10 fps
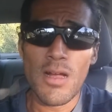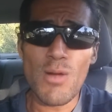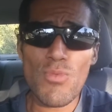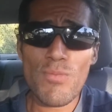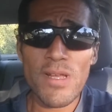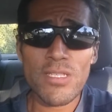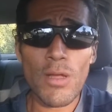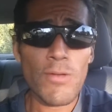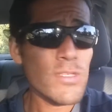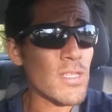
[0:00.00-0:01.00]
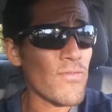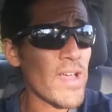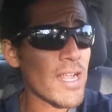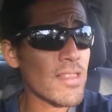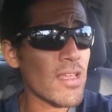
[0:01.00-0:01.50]
humble myself to the
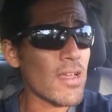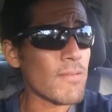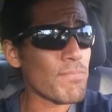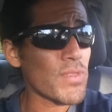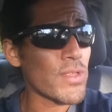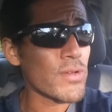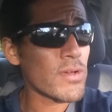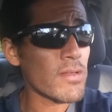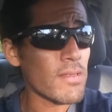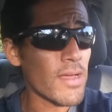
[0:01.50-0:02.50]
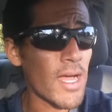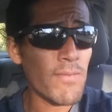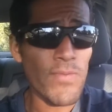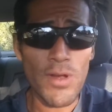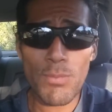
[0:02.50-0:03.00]
fact that
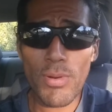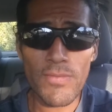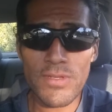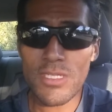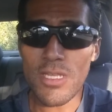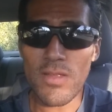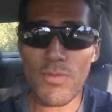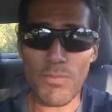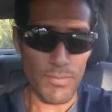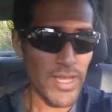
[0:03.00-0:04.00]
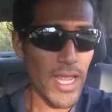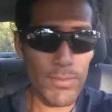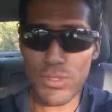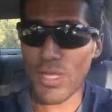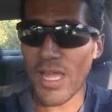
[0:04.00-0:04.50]
I'm very privileged to even be
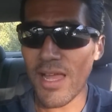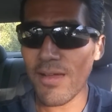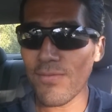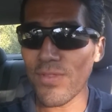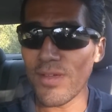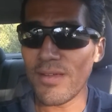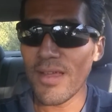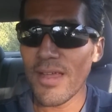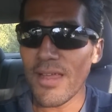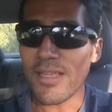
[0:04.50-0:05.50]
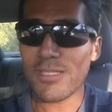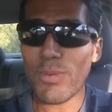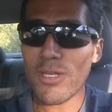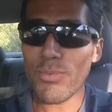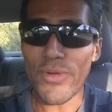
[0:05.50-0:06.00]
able to have the
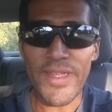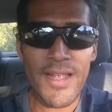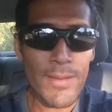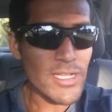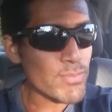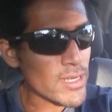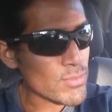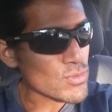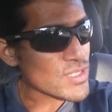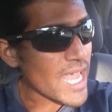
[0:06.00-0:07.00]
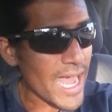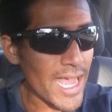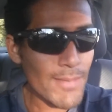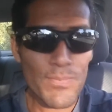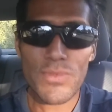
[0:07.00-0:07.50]
expendable income, expendable
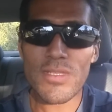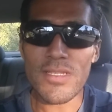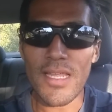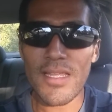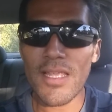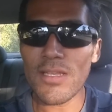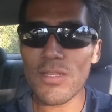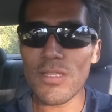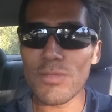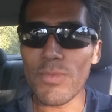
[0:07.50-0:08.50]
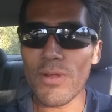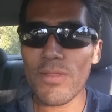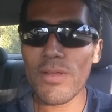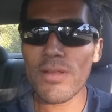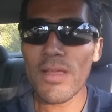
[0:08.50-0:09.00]
time to dedicate to this
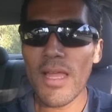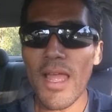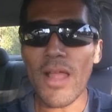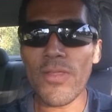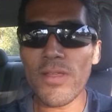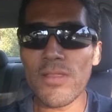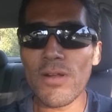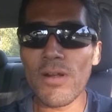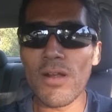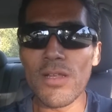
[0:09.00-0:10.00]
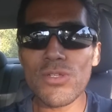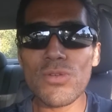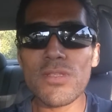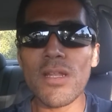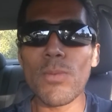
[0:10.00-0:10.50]
marathon, and that there are
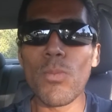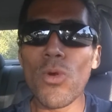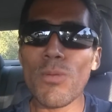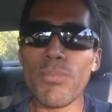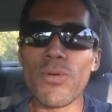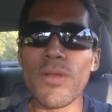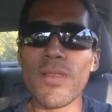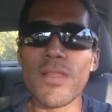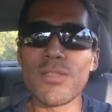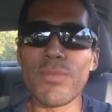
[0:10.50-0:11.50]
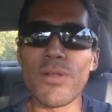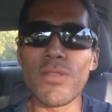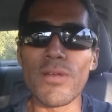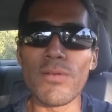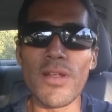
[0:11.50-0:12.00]
issues that are more important than this
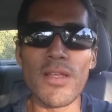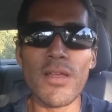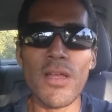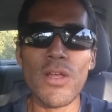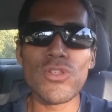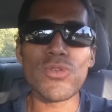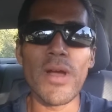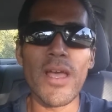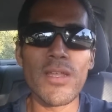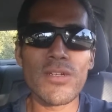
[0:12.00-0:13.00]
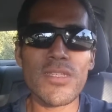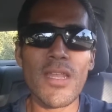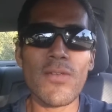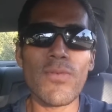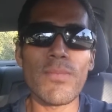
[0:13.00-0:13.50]
marathon, right? So I
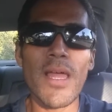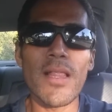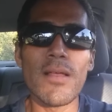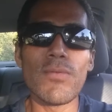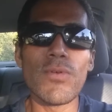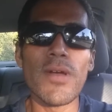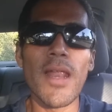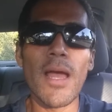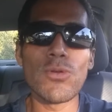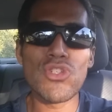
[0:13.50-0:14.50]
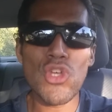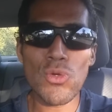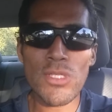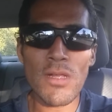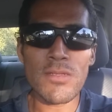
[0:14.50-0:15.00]
understand it from that level, and I would
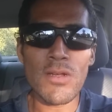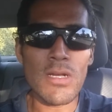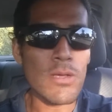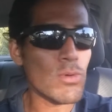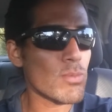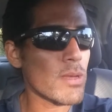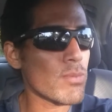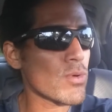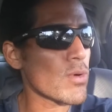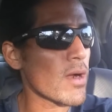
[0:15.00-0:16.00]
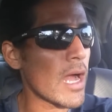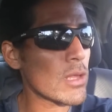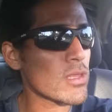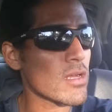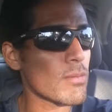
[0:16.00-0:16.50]
show solidarity with the people who are
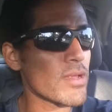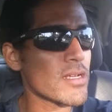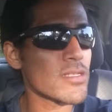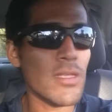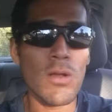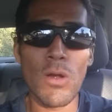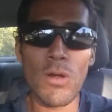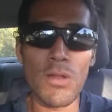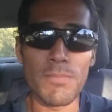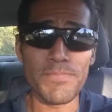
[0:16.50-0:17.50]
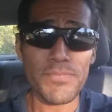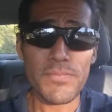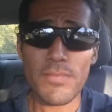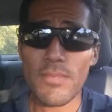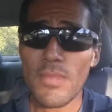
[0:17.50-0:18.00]
out there because they are hurting.
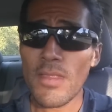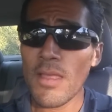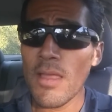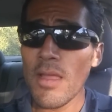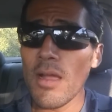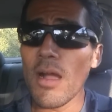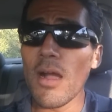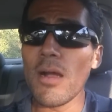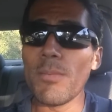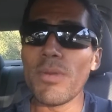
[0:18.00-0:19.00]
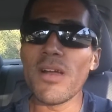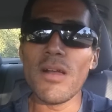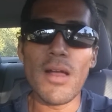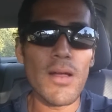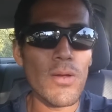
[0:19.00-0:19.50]

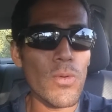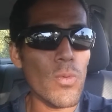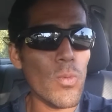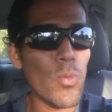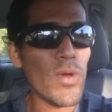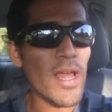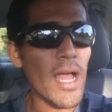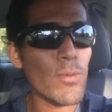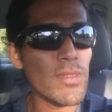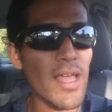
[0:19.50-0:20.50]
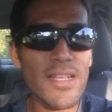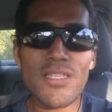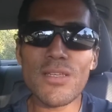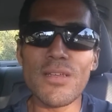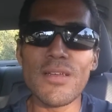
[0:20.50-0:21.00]
But what I would like
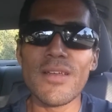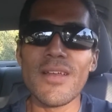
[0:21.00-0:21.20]
to